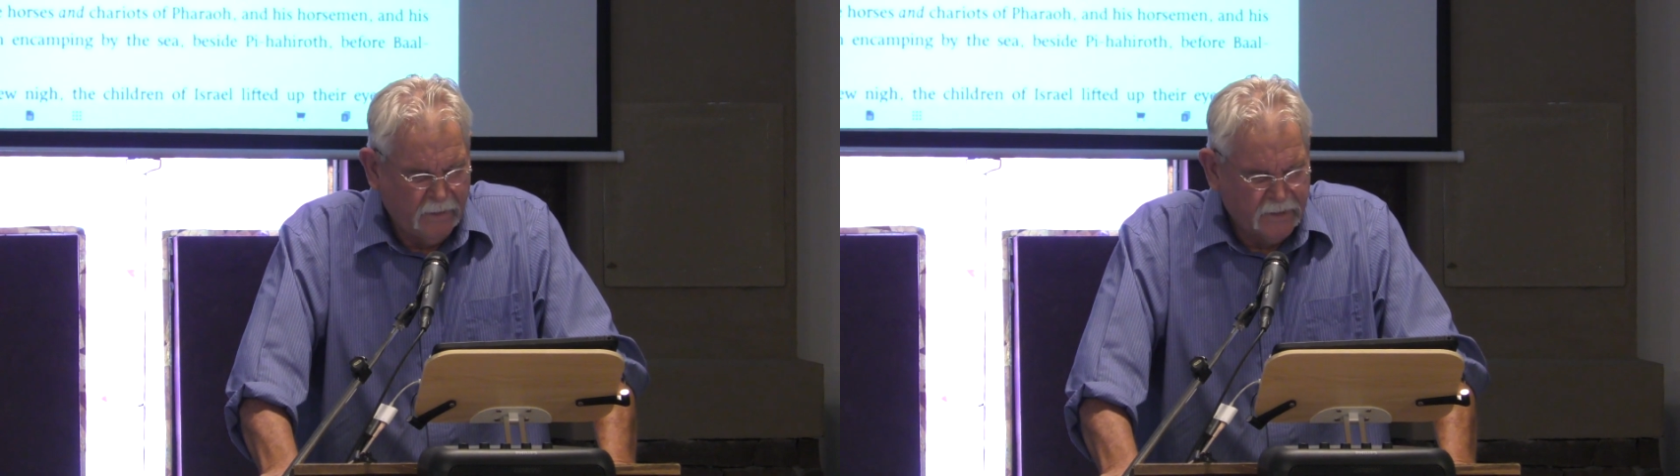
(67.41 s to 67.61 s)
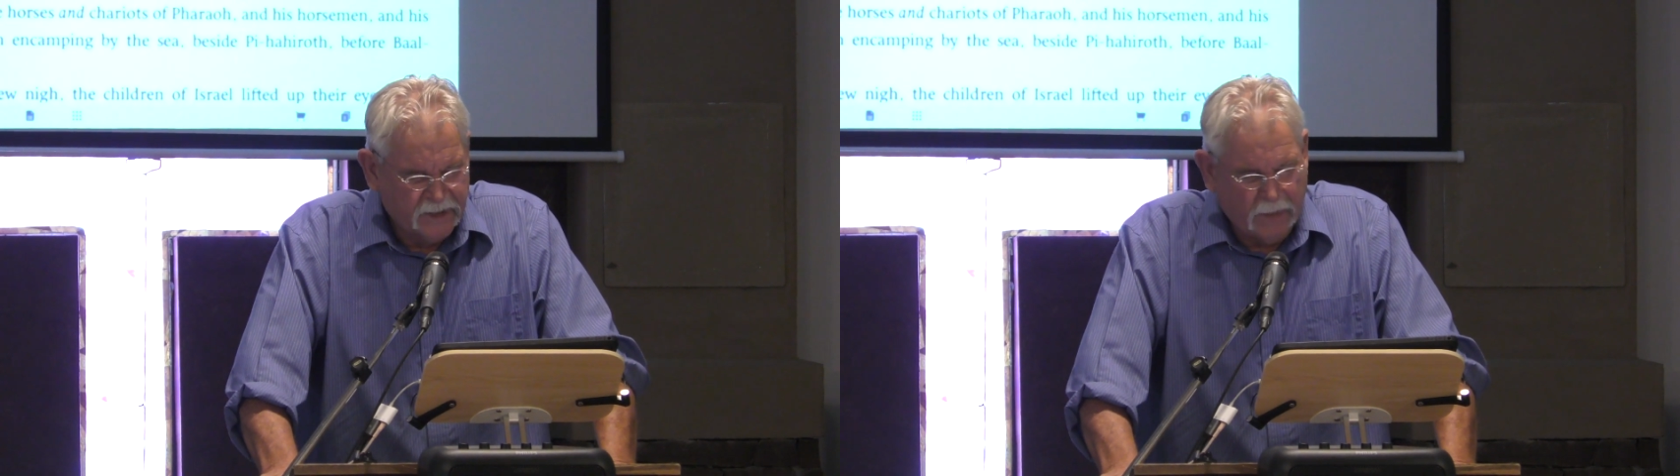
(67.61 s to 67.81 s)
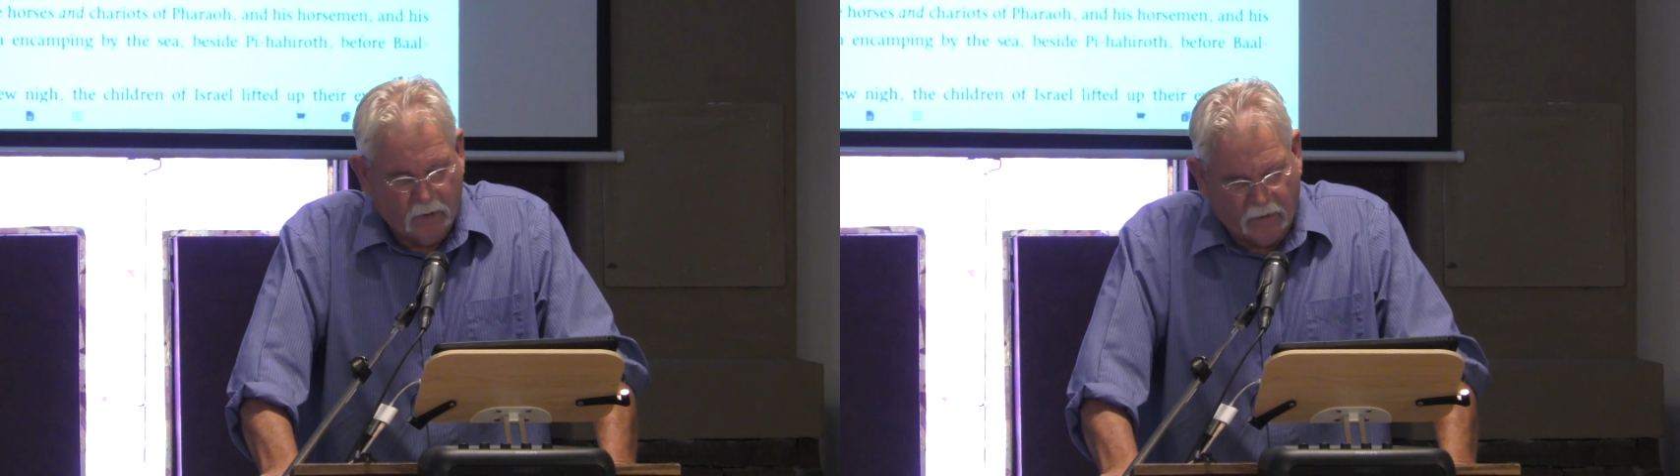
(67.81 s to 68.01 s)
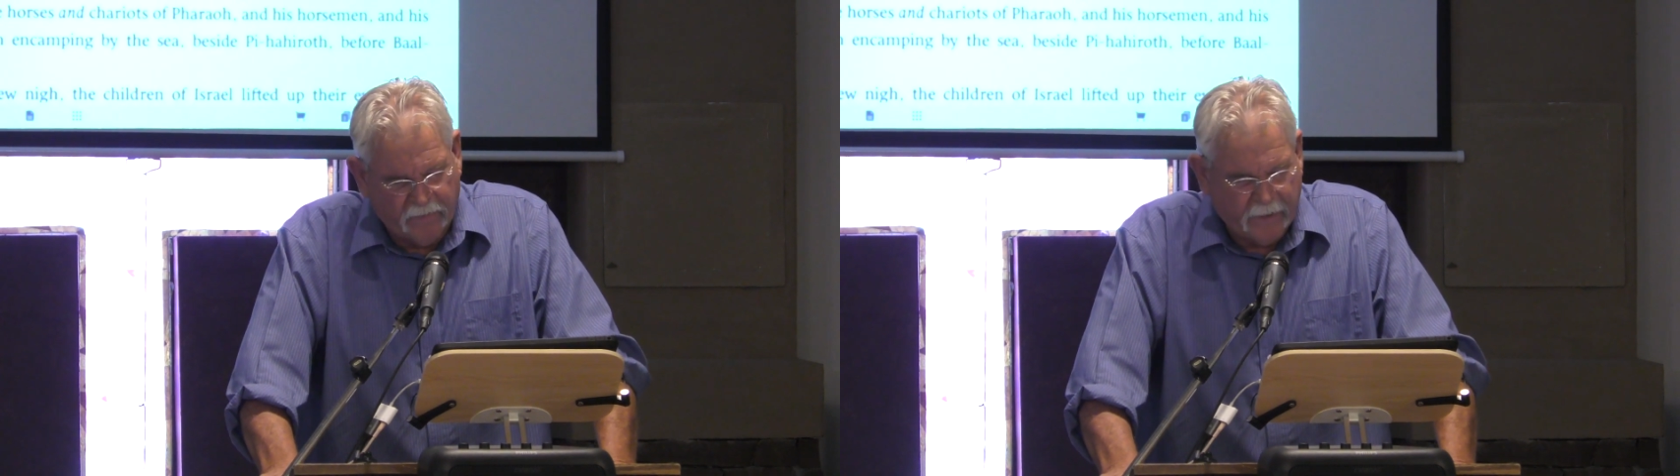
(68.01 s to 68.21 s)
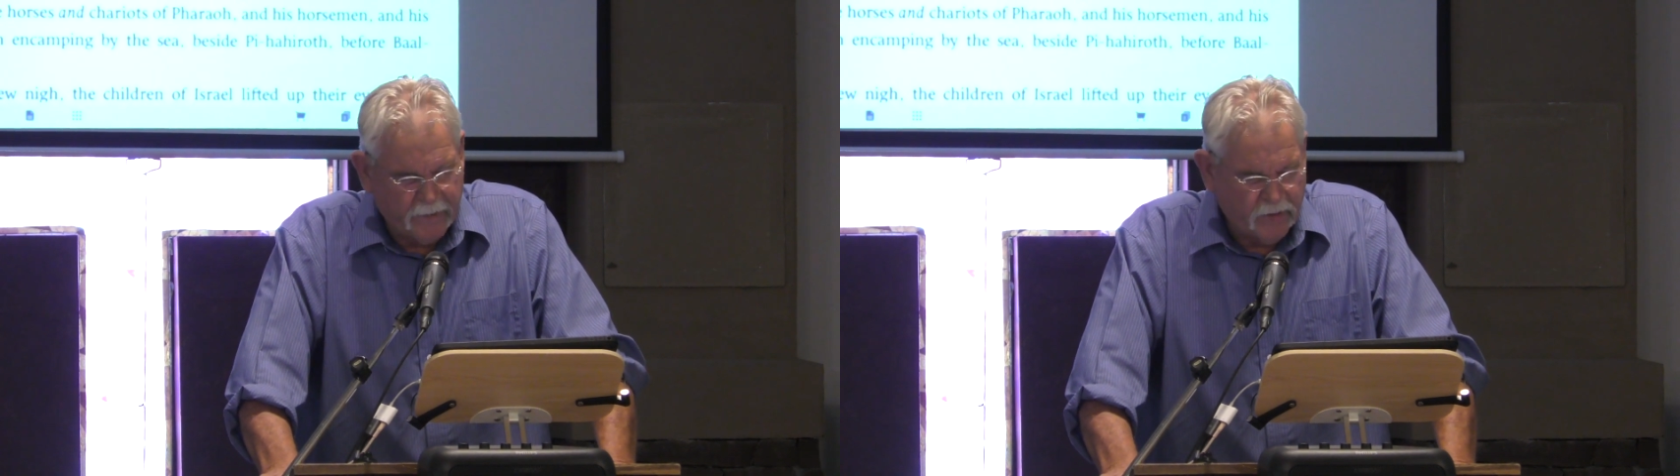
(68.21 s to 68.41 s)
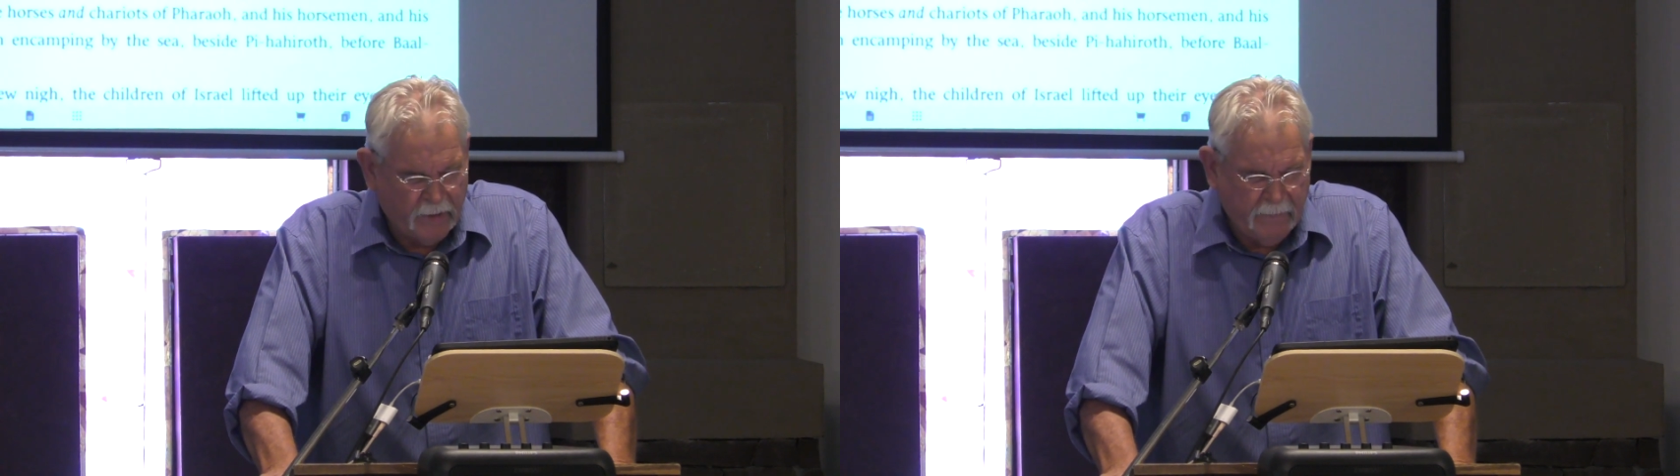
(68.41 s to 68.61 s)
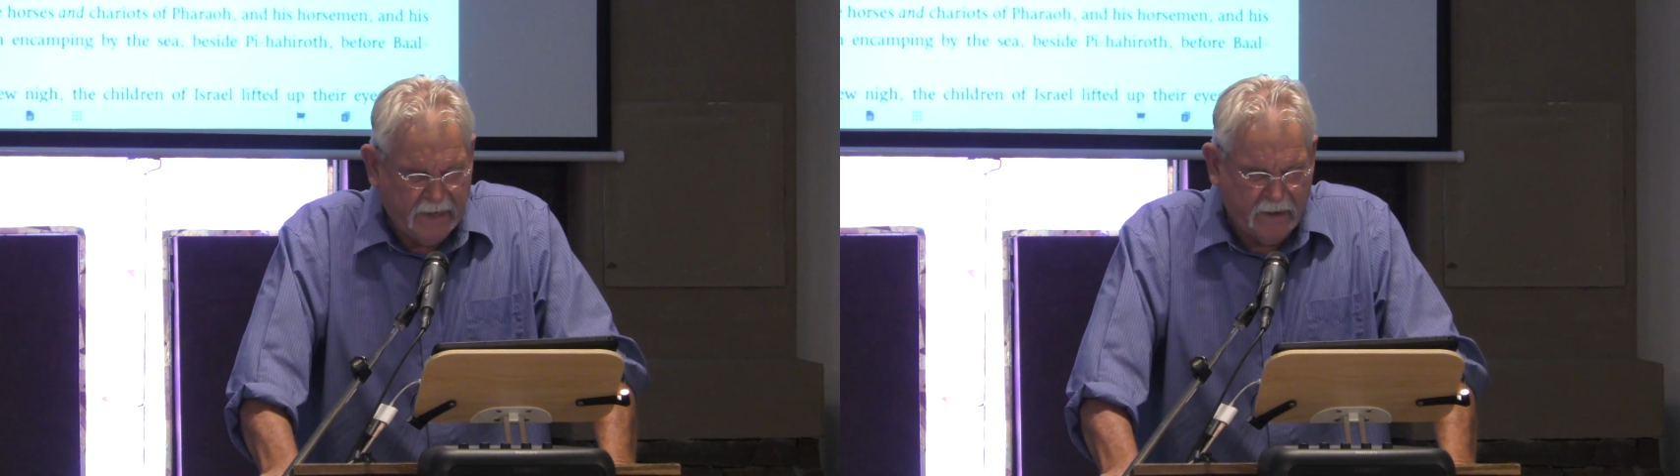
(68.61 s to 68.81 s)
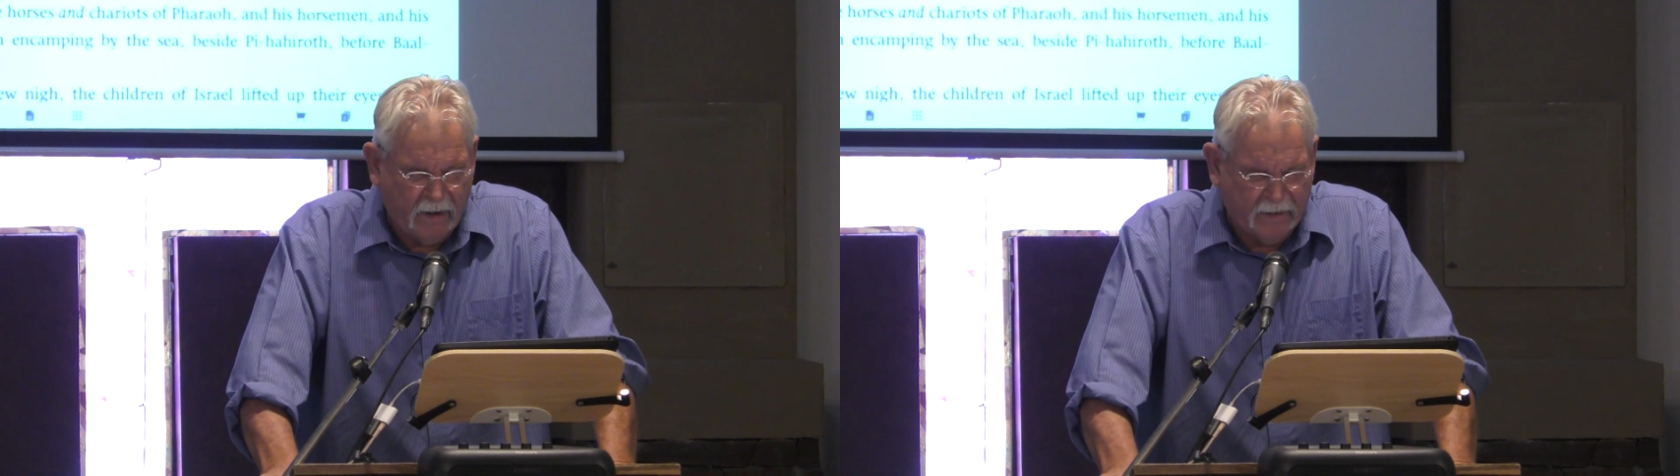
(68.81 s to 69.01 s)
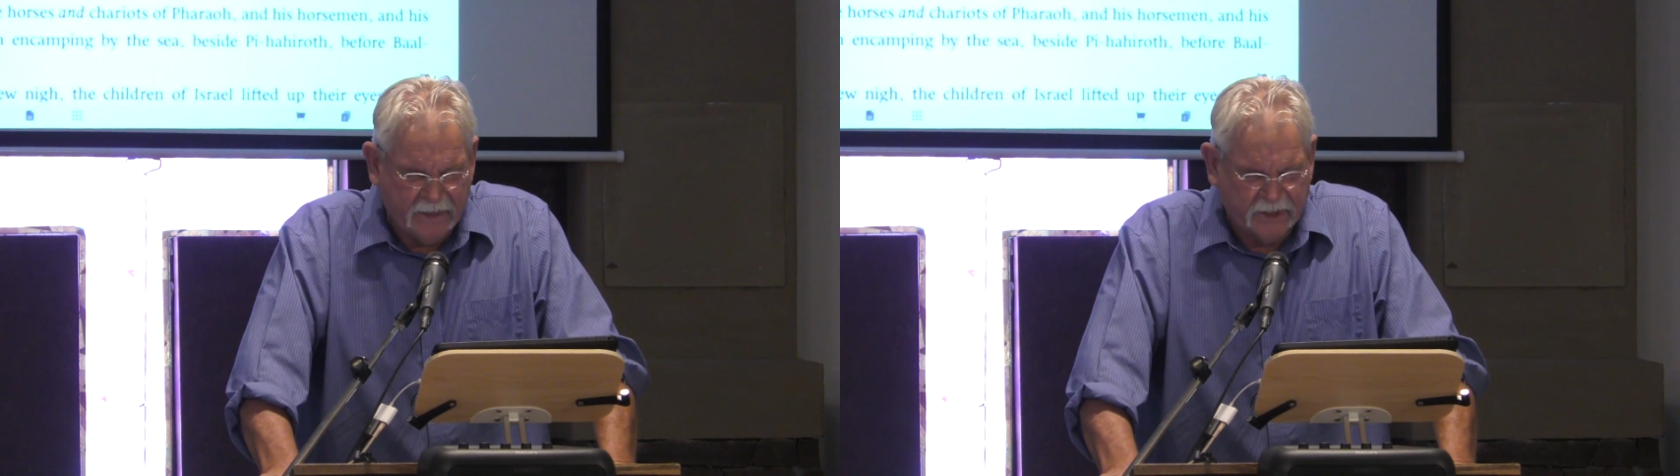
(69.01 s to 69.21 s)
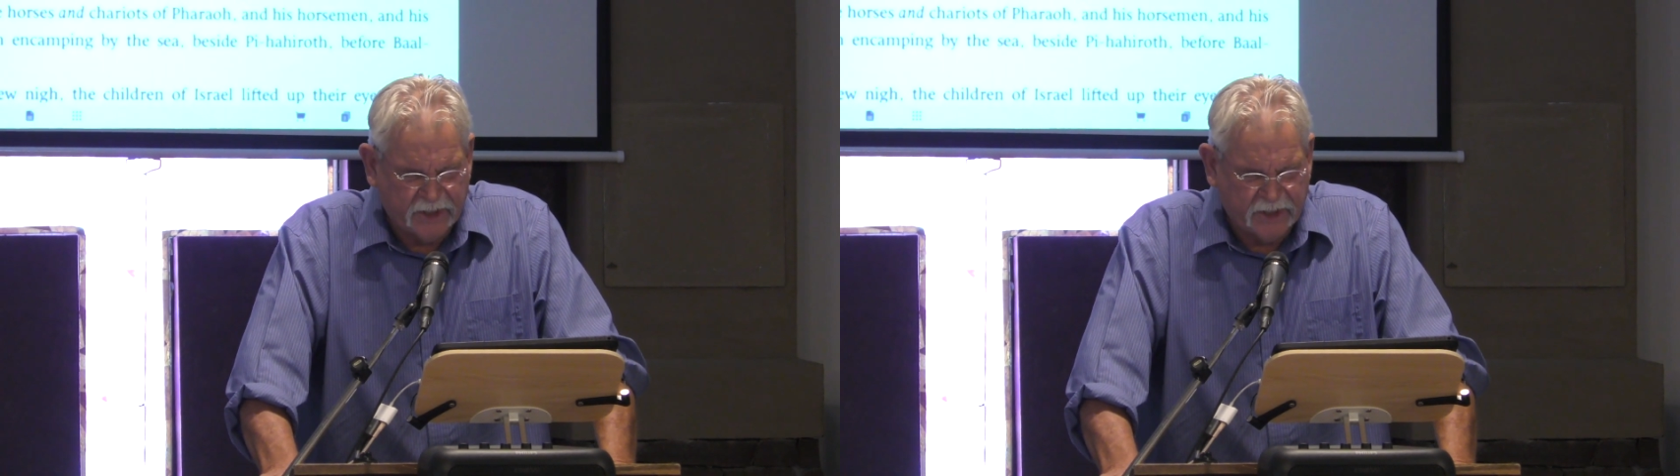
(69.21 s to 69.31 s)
"somewhere over there between Migdol and the